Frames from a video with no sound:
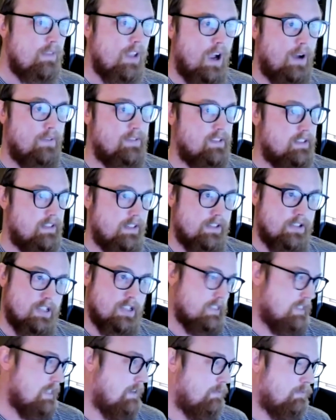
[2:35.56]
obviously,
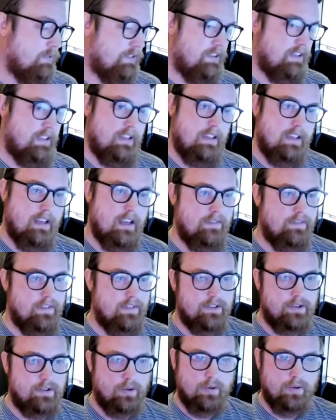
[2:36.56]
just like with the
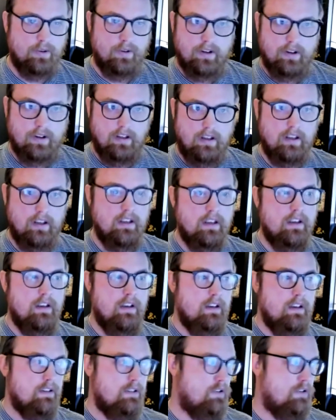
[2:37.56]
inventory
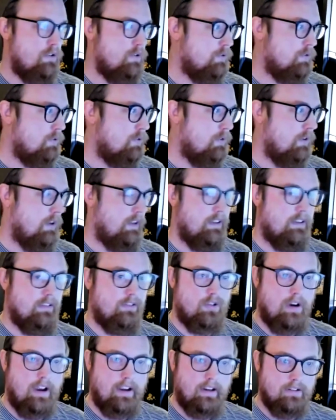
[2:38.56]
tool and
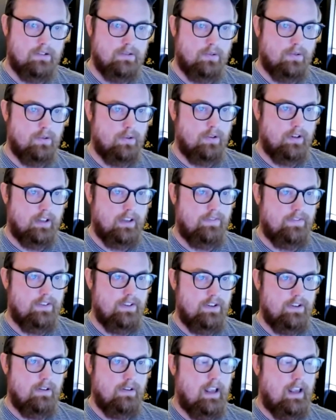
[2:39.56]
dry goods ordering, if
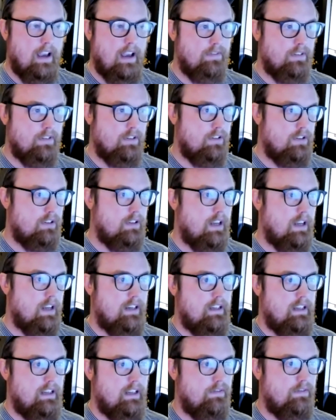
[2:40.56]
you don't have a good
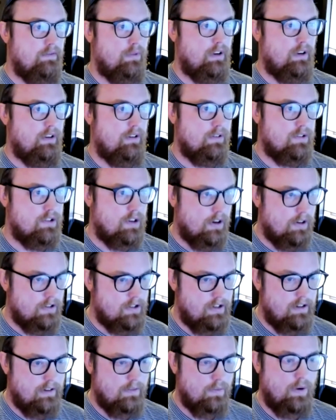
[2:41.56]
idea of what you're
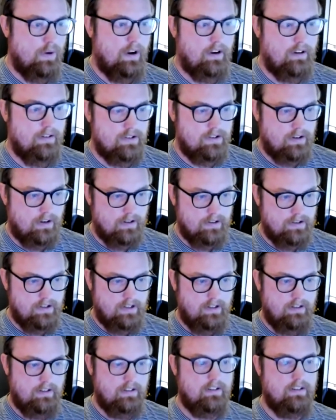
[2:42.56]
charging, why you're
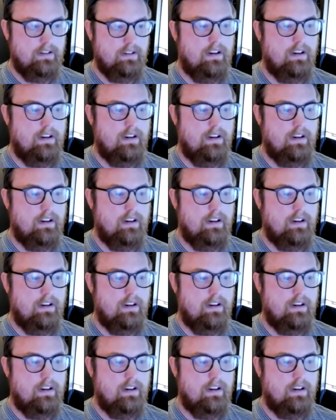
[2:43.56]
charging,